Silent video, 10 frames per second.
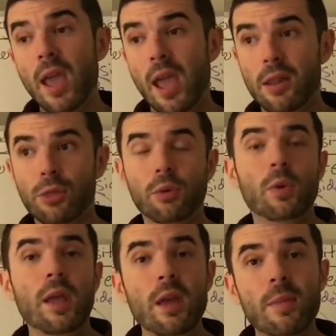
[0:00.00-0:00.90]
and
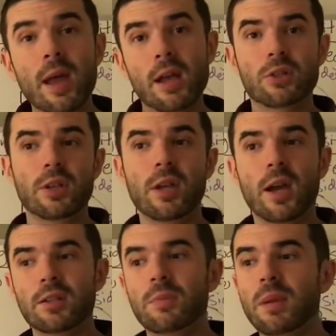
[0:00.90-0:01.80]
through him, I actually
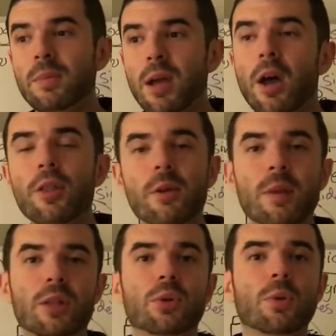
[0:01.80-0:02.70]
got to meet my other
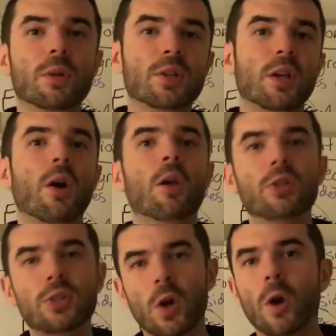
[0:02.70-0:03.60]
mentor in
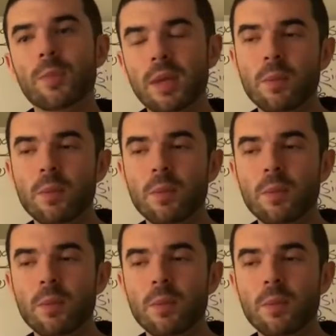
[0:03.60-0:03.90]
psychology, R.P.